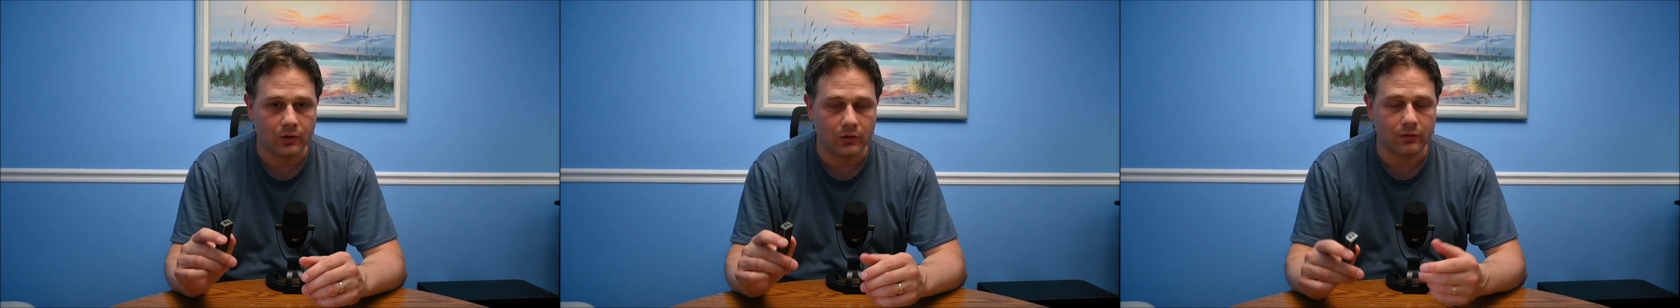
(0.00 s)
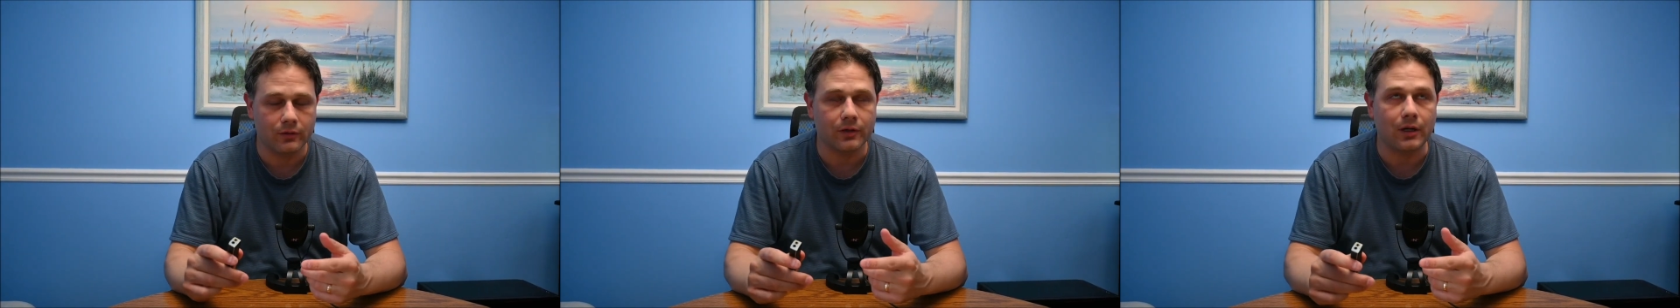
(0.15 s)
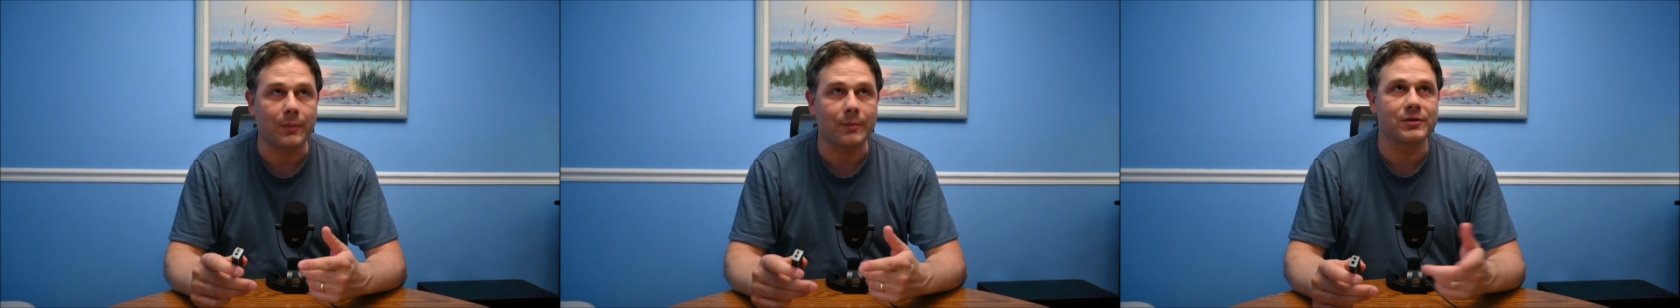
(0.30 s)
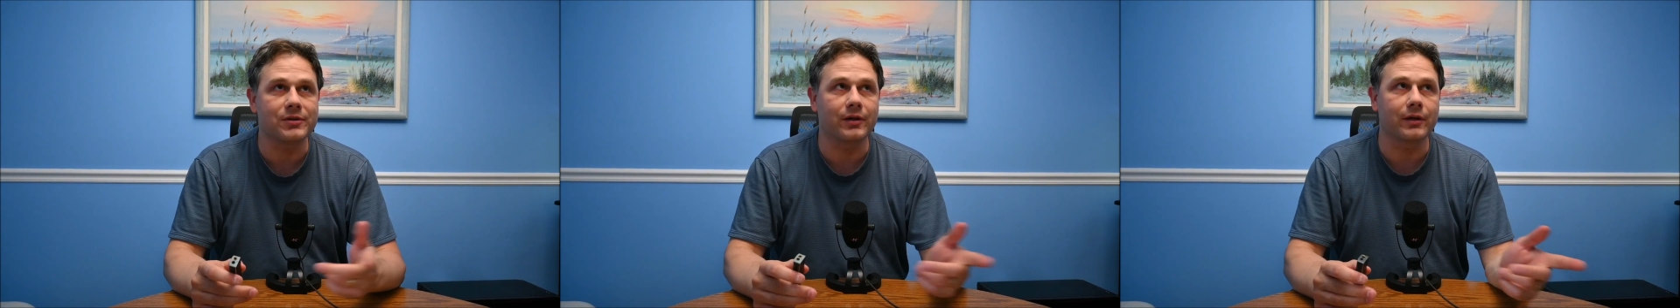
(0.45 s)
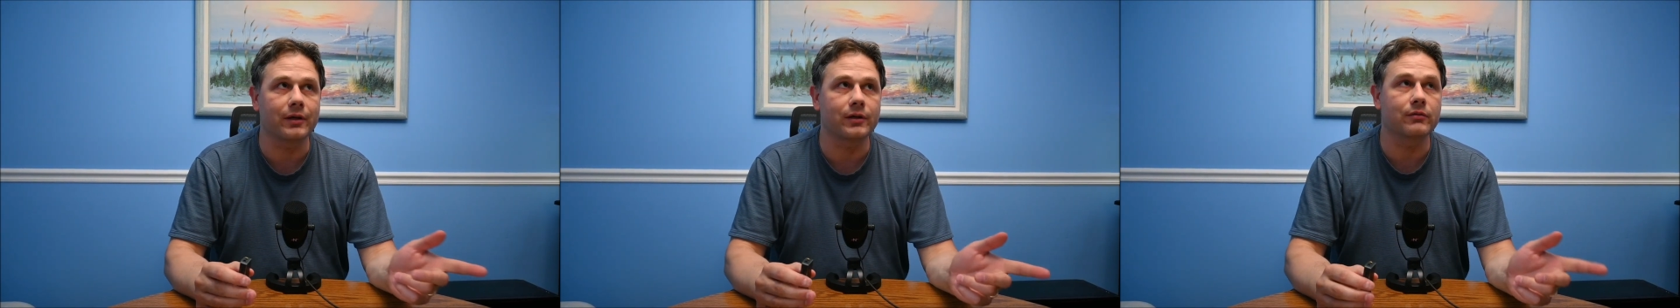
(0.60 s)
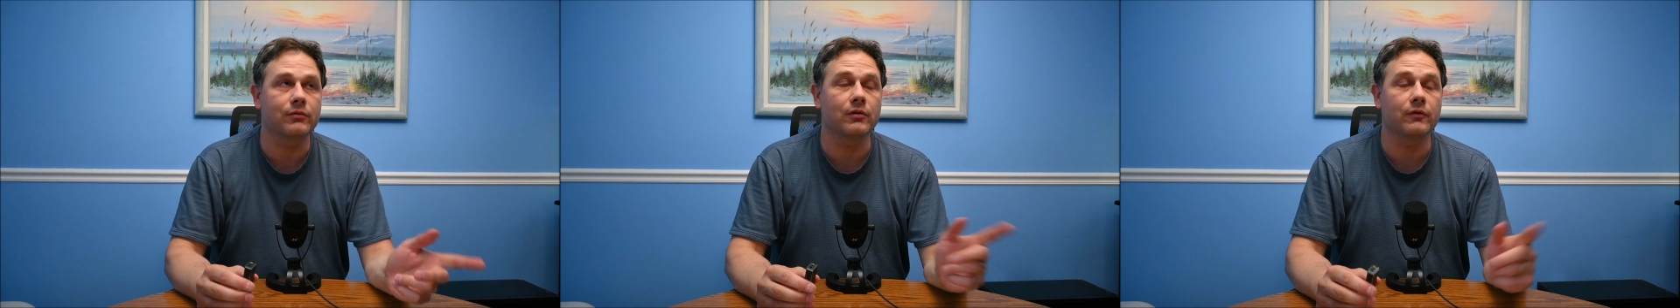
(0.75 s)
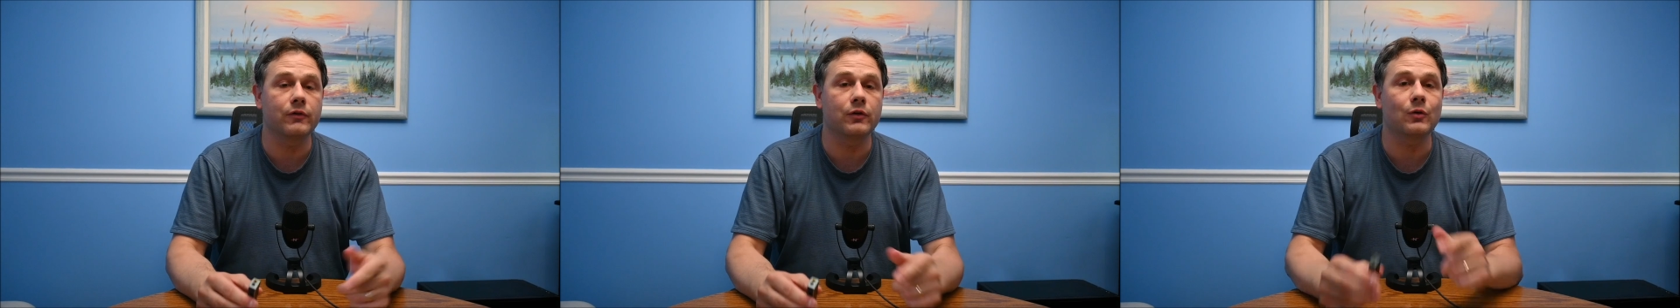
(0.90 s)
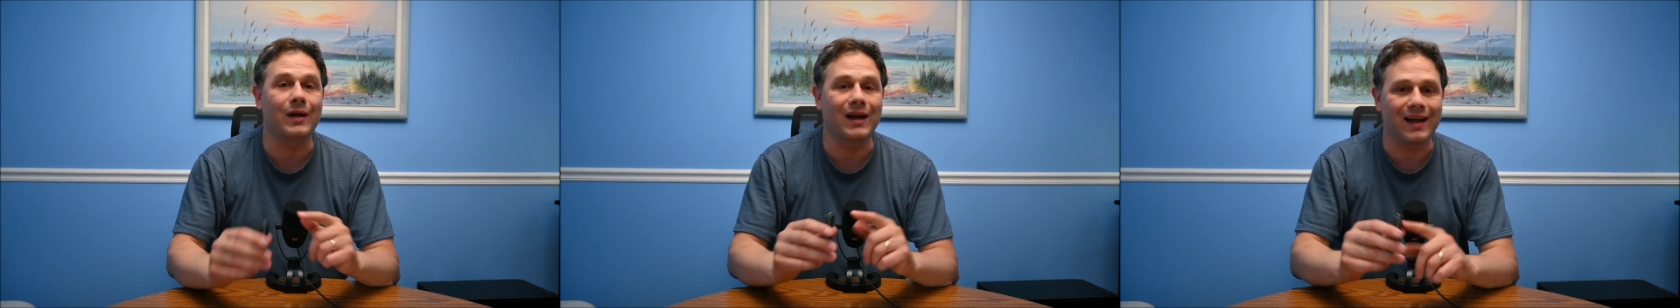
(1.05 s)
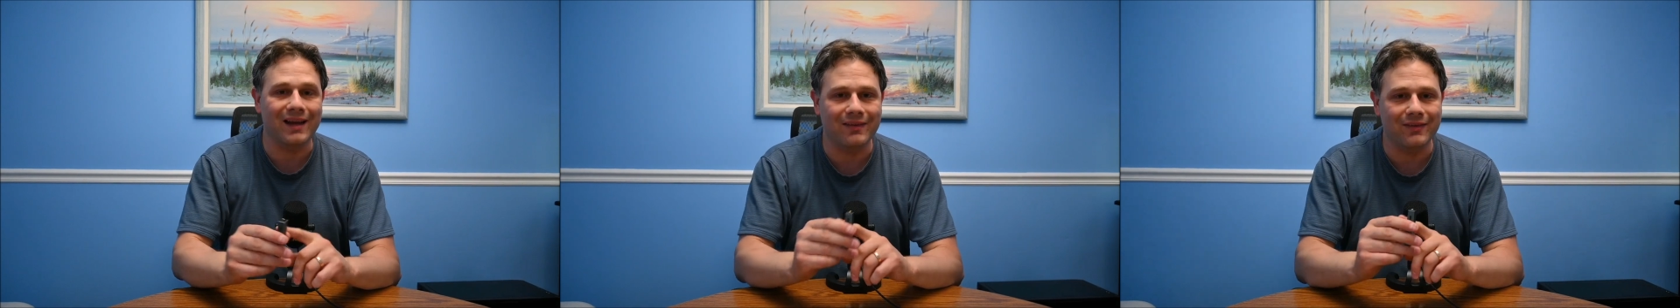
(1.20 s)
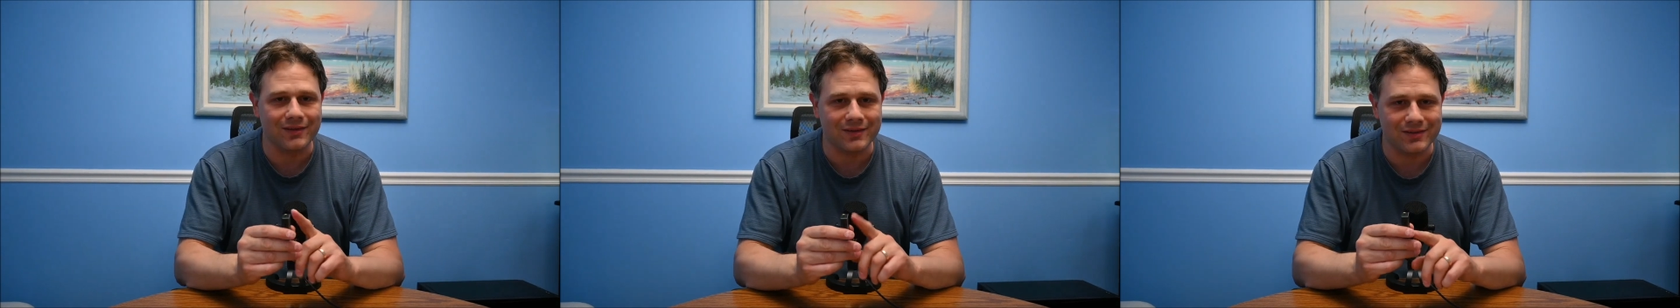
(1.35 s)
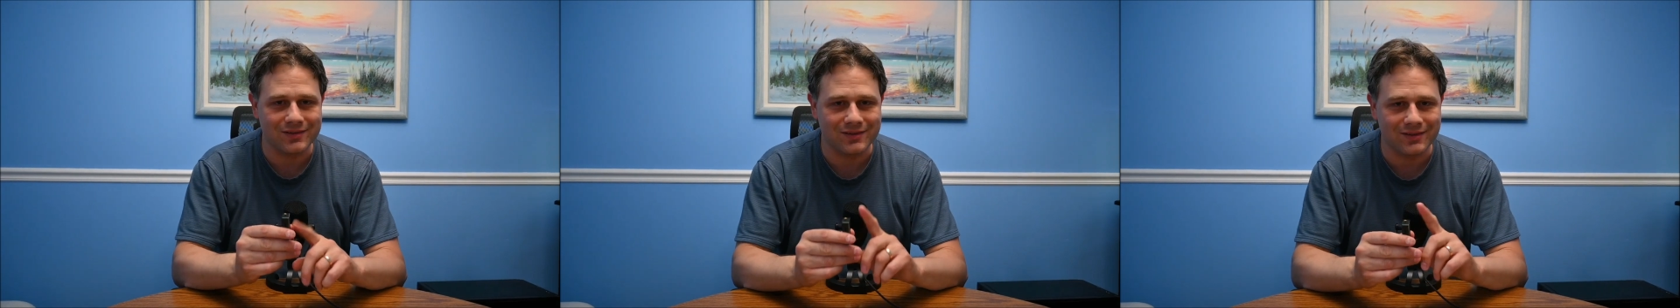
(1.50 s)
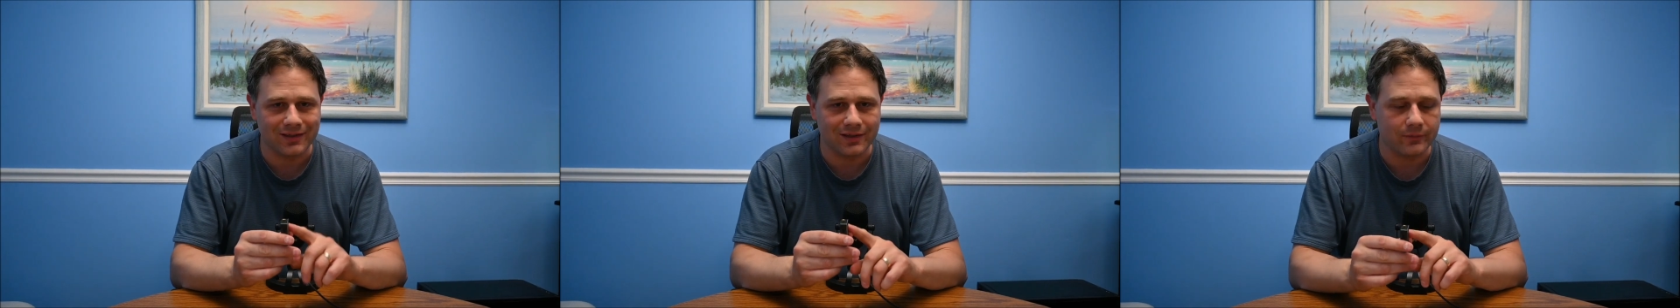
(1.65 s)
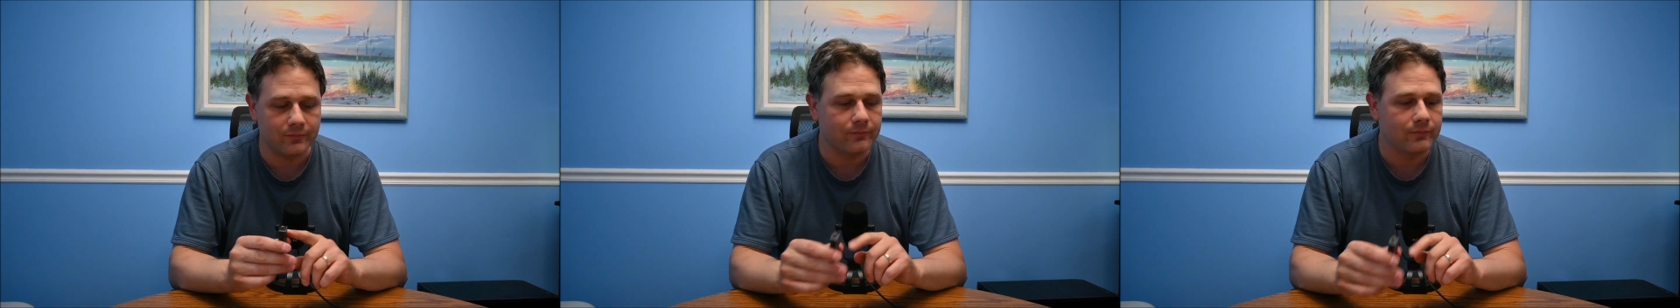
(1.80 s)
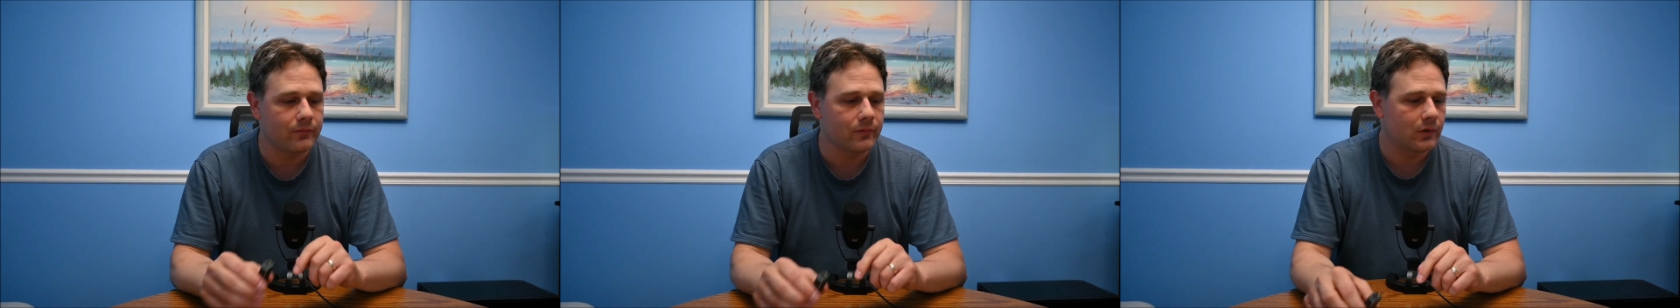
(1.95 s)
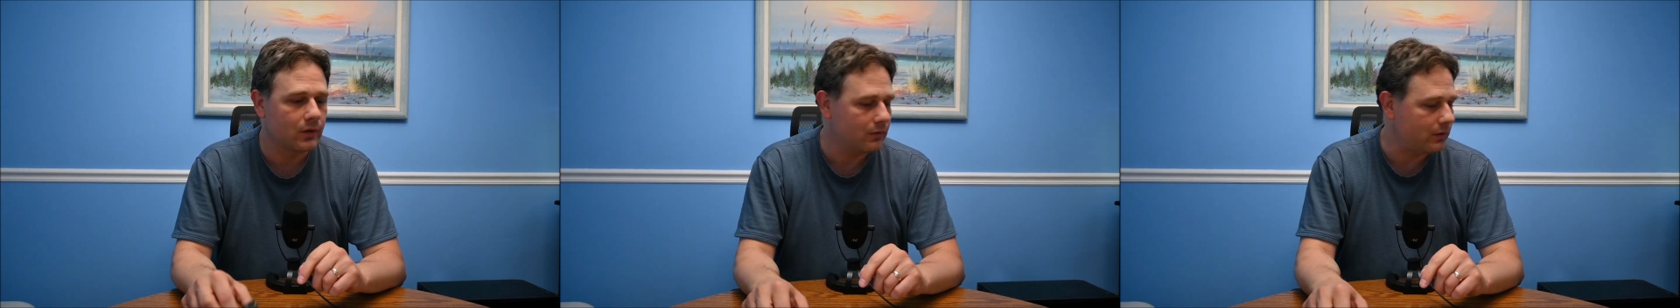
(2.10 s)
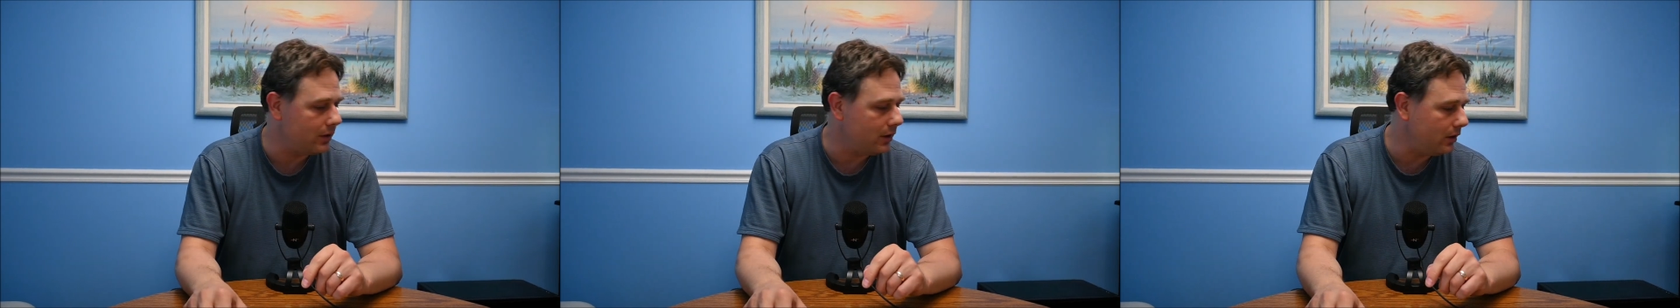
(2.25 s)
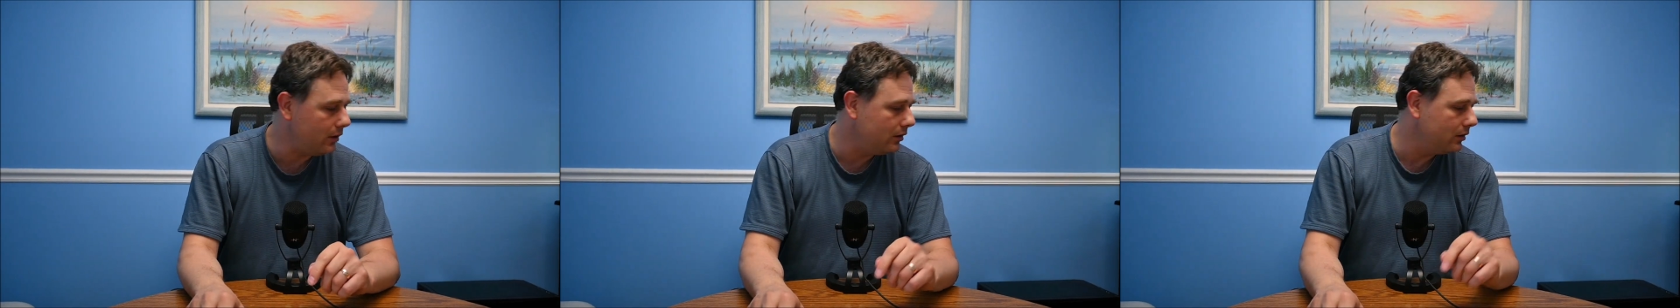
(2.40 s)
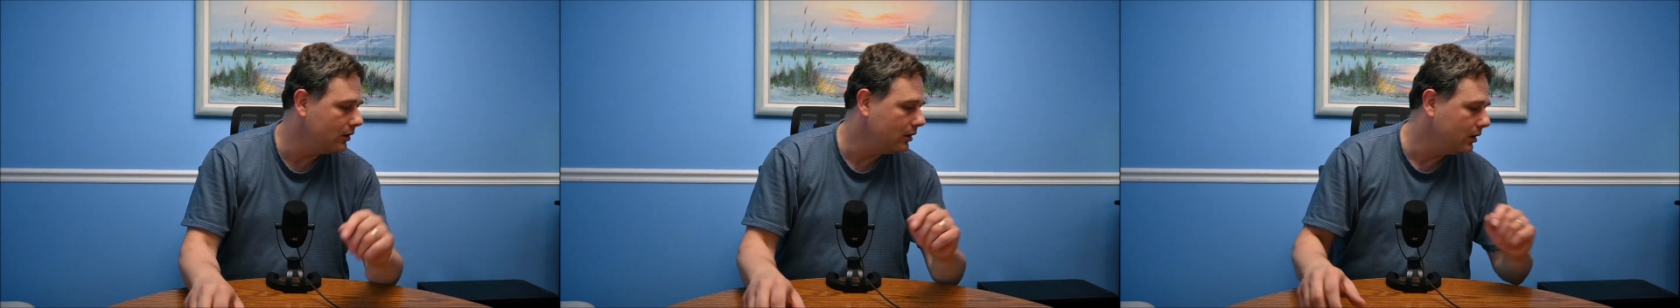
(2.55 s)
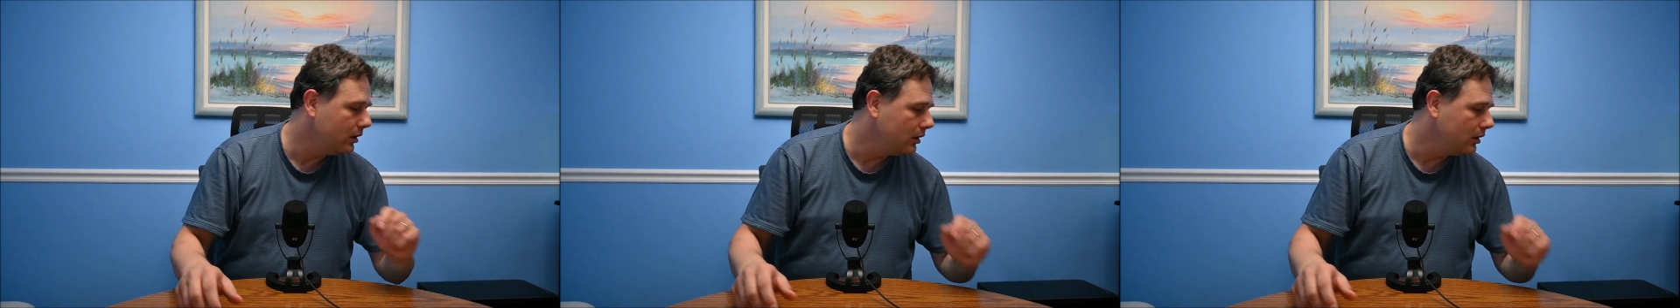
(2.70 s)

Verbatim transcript: or I'm sorry, to review on this thing. Okay.